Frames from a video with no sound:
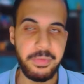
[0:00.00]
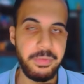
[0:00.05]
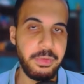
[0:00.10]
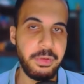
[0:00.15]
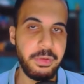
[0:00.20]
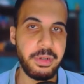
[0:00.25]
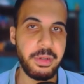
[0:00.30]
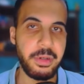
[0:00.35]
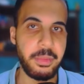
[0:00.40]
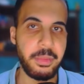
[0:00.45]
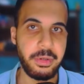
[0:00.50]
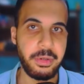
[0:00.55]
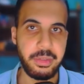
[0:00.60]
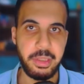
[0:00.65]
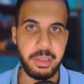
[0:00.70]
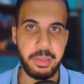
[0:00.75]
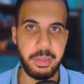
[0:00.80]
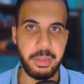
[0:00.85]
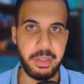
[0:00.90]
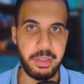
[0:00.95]
If you're a
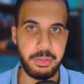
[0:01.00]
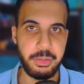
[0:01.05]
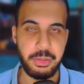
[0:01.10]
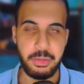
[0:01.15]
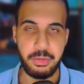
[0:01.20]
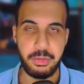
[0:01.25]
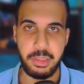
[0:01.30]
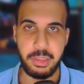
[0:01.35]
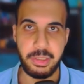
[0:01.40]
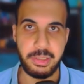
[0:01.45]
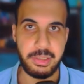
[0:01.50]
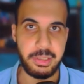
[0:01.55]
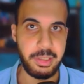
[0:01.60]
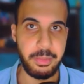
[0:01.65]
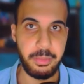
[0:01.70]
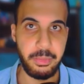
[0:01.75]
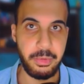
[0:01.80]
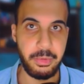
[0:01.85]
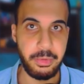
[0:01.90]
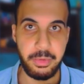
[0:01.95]
marketing manager or a
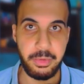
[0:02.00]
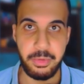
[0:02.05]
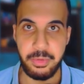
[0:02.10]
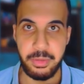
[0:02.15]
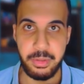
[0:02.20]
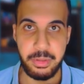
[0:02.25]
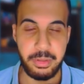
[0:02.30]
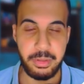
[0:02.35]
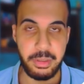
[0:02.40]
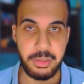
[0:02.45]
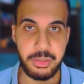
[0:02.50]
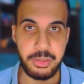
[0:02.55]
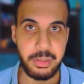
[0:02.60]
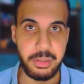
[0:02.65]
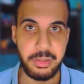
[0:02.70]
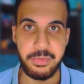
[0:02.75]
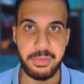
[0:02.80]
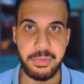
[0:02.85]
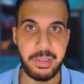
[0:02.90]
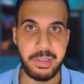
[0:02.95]
CMO in the
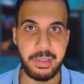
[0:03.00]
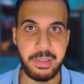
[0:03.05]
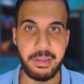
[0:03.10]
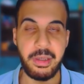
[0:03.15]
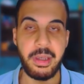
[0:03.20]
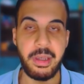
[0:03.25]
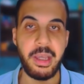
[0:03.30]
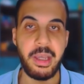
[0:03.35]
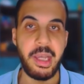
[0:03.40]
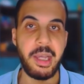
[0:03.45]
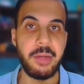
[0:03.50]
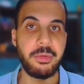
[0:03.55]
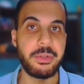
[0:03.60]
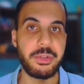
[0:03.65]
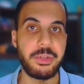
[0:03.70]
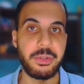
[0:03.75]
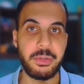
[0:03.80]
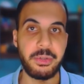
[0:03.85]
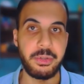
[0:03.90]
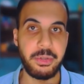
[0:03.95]
industrial field, I will
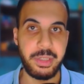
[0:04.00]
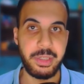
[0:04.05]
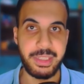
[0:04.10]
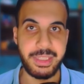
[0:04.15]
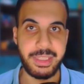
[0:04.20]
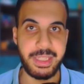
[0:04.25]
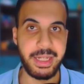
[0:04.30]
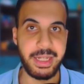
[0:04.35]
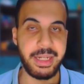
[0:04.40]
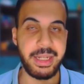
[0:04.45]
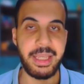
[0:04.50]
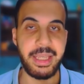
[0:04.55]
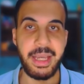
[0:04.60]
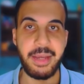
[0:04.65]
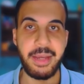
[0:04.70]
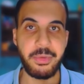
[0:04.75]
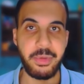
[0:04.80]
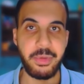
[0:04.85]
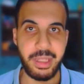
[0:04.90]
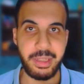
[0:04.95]
show you exactly
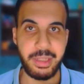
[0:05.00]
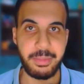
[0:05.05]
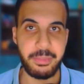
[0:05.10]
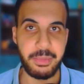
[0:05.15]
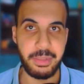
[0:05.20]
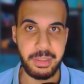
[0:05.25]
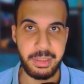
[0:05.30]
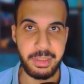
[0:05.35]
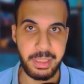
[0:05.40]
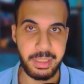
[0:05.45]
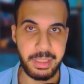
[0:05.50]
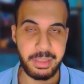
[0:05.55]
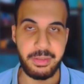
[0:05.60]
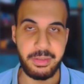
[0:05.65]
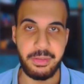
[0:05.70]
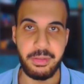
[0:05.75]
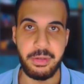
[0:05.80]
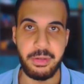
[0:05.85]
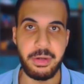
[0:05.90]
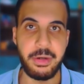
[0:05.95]
how you can
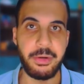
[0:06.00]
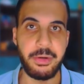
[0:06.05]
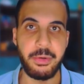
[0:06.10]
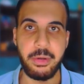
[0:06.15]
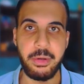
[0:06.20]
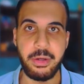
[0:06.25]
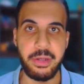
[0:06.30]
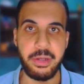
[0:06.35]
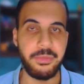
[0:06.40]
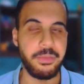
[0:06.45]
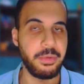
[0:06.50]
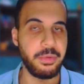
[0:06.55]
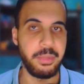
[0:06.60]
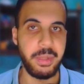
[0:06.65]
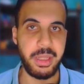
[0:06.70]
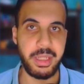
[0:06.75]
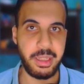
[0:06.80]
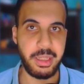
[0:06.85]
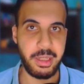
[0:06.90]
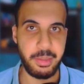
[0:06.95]
predict the ROI from
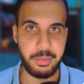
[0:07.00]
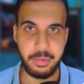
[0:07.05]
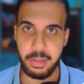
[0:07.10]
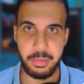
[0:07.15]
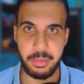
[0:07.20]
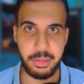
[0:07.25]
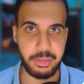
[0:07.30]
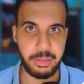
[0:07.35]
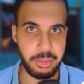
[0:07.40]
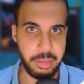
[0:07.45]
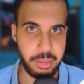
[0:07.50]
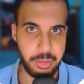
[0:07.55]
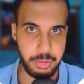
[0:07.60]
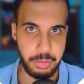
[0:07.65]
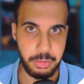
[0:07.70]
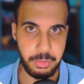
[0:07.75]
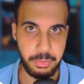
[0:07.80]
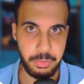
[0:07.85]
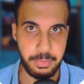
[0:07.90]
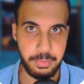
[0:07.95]
any upcoming trade
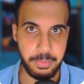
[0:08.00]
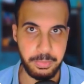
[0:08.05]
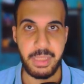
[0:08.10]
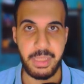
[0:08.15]
show.